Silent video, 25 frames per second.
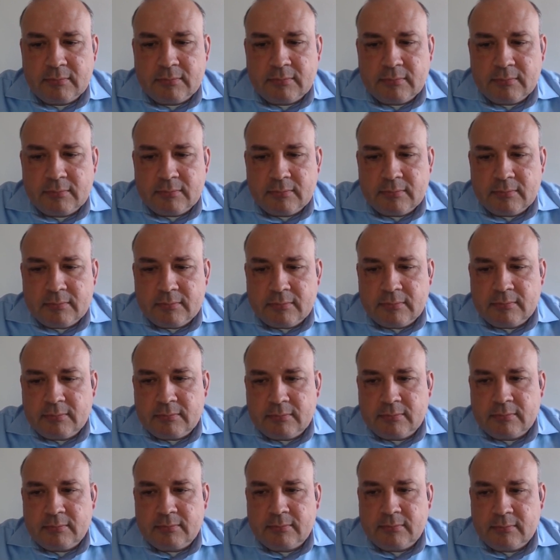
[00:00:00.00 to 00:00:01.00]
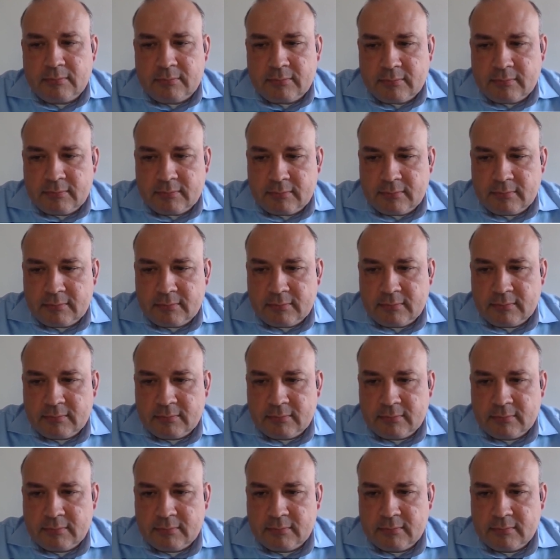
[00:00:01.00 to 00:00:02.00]

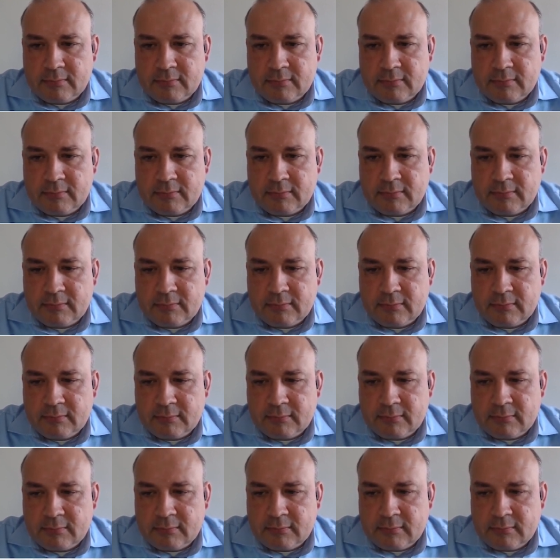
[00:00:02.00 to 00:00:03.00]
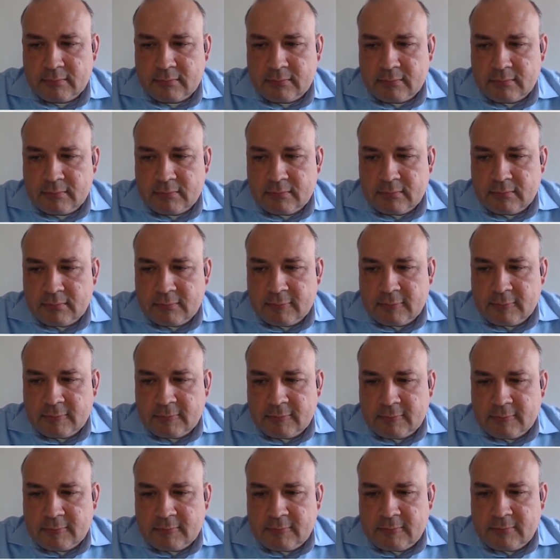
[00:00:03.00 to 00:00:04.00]

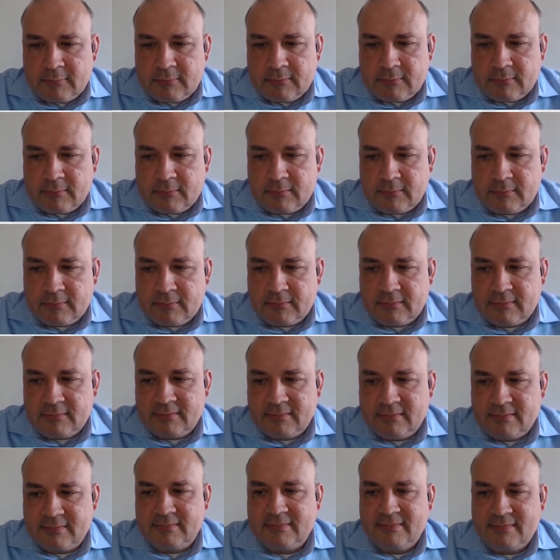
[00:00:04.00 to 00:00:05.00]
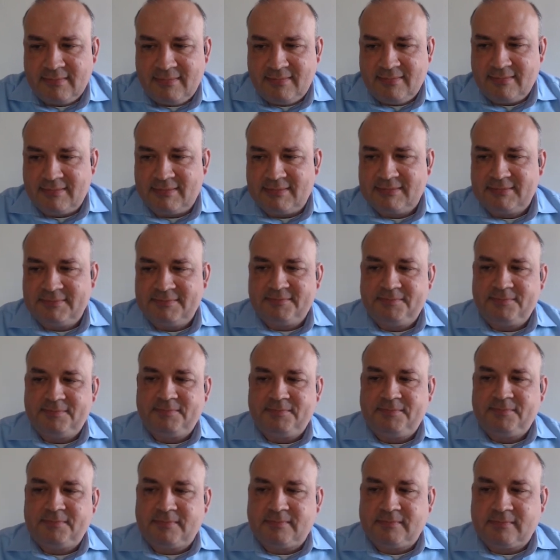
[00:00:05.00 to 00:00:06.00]

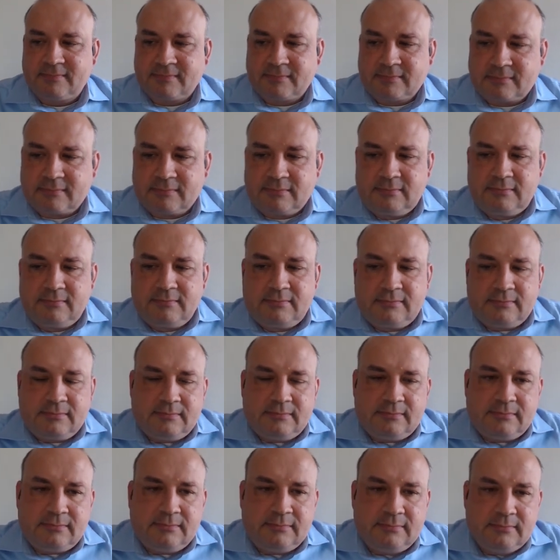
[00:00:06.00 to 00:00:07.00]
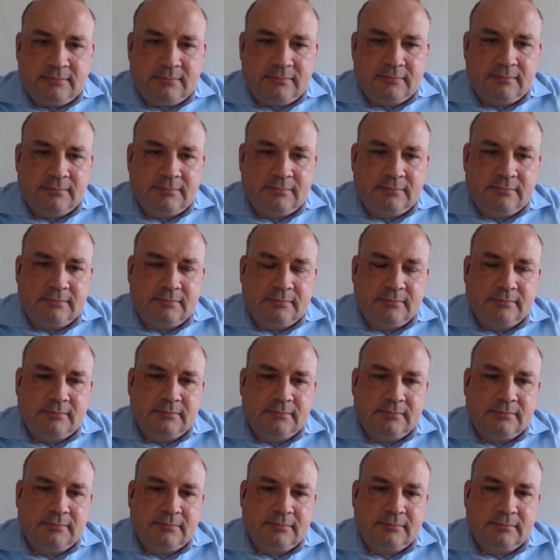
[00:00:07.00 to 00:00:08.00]
(silent)